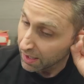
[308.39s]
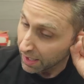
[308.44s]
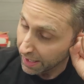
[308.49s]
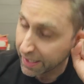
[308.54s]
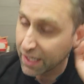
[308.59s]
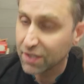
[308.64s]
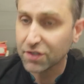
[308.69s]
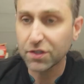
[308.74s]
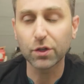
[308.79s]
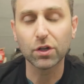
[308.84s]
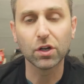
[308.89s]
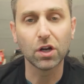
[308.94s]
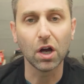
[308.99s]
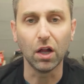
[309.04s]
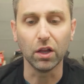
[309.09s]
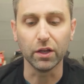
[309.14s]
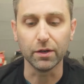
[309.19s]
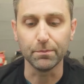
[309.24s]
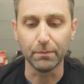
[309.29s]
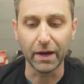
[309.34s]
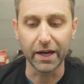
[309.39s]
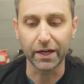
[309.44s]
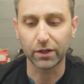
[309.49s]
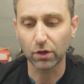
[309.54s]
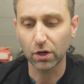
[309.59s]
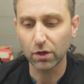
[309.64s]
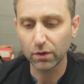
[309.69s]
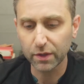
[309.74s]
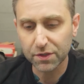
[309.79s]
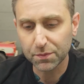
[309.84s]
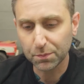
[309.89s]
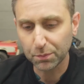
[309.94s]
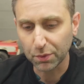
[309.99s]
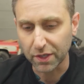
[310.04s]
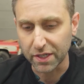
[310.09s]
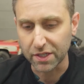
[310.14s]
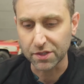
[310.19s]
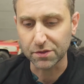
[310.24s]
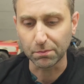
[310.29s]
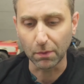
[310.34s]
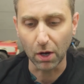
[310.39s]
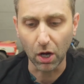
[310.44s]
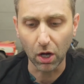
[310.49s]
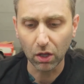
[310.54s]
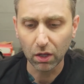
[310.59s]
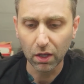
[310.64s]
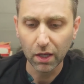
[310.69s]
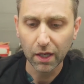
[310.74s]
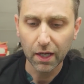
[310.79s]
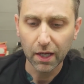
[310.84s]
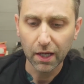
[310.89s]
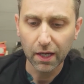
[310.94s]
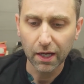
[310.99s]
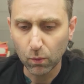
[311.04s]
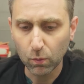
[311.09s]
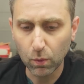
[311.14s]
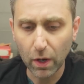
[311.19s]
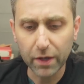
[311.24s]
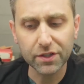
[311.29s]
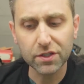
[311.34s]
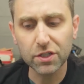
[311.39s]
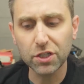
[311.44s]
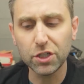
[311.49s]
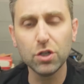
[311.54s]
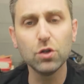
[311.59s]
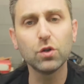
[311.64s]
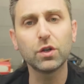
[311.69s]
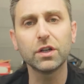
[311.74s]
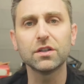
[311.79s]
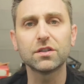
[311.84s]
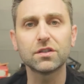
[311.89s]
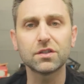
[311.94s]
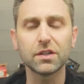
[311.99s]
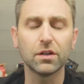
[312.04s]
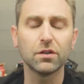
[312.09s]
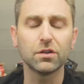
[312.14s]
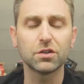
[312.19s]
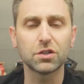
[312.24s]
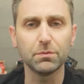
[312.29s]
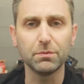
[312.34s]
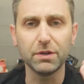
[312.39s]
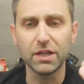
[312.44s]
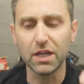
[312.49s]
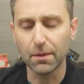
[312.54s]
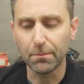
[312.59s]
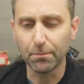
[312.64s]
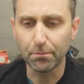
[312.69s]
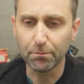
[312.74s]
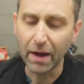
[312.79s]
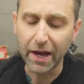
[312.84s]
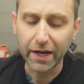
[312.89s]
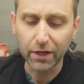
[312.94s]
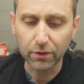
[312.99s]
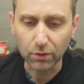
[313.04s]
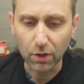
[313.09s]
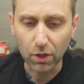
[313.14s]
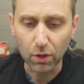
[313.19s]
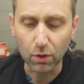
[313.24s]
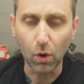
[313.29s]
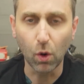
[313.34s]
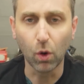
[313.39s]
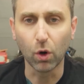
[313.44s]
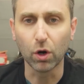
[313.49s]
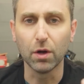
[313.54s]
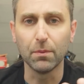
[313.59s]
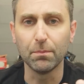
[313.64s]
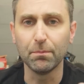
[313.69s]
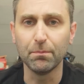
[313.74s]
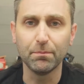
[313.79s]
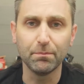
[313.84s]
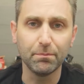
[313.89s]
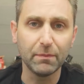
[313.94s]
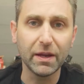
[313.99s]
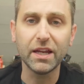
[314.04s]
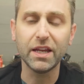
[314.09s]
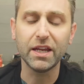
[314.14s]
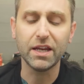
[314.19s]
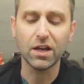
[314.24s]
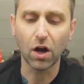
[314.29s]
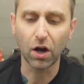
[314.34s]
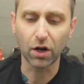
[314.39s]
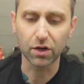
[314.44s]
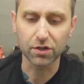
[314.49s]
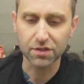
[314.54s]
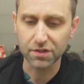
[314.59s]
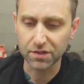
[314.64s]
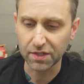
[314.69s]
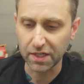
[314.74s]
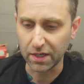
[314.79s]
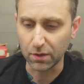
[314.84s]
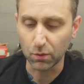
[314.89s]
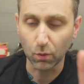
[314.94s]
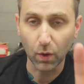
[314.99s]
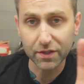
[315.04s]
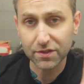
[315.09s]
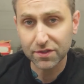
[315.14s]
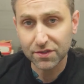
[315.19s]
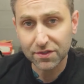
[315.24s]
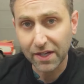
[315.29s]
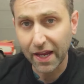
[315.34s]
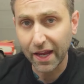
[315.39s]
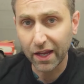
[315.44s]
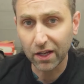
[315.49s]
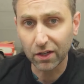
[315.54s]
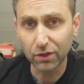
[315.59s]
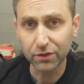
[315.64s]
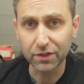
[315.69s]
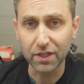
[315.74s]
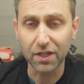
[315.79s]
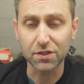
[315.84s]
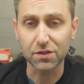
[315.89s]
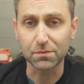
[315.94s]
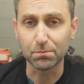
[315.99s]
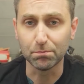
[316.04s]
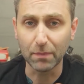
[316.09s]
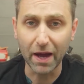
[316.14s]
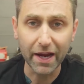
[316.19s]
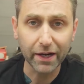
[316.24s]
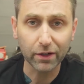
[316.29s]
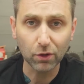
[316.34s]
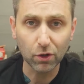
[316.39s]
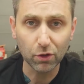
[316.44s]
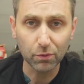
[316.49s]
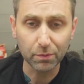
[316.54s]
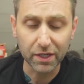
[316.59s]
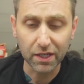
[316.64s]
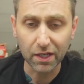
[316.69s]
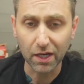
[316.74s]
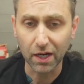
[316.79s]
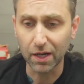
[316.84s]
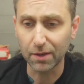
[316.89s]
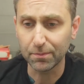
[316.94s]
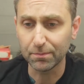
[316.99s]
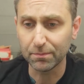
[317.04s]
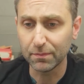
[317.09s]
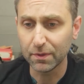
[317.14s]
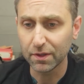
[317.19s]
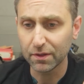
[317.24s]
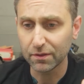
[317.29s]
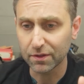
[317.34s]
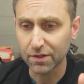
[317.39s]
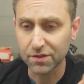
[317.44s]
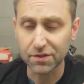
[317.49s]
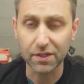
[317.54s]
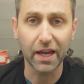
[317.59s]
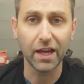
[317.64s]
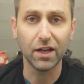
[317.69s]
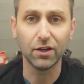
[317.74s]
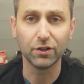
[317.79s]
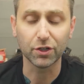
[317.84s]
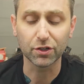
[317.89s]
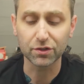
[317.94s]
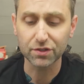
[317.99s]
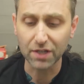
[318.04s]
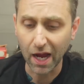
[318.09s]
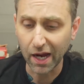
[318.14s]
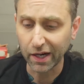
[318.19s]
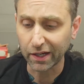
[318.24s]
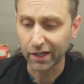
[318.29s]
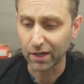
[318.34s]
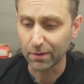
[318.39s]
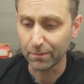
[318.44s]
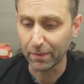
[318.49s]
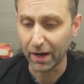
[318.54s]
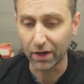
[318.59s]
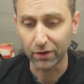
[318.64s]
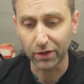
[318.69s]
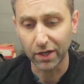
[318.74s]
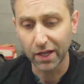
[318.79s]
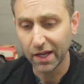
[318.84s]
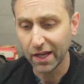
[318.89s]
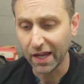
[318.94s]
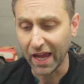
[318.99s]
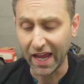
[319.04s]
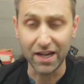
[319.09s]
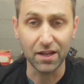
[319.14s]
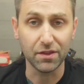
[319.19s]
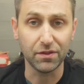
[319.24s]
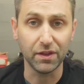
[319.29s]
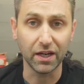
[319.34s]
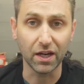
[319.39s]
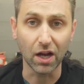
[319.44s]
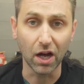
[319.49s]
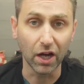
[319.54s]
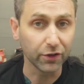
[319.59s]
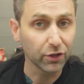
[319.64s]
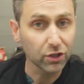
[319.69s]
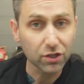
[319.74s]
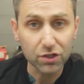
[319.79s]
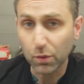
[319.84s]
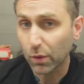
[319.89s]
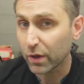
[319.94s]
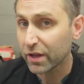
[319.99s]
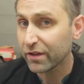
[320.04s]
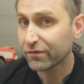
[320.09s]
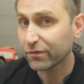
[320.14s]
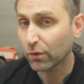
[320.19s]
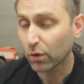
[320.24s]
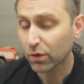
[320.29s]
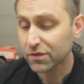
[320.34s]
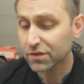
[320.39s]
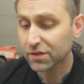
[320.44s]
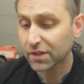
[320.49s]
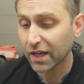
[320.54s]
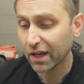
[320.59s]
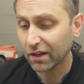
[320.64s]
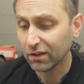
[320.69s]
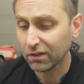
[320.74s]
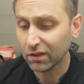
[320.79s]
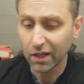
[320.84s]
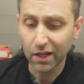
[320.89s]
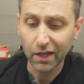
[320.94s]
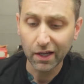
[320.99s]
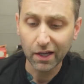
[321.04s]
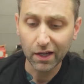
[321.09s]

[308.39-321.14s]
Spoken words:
I guess you can call it micro, it's pretty small. What do you consider to be a micro or a mini RC? What scale does micro become the scale you're talking about? Anything under 24th scale?